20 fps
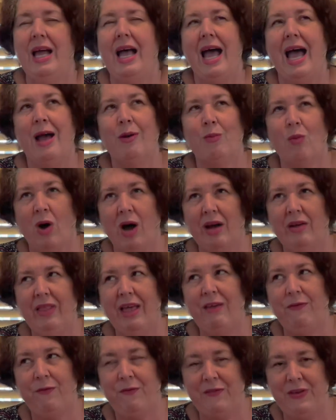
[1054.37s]
And while
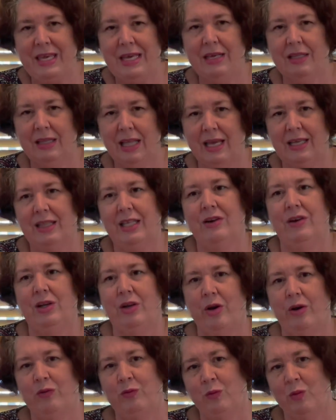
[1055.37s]
they feel like they're a
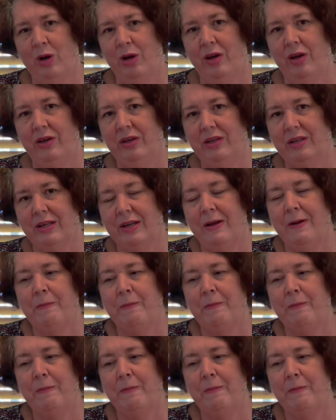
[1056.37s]
lot of work,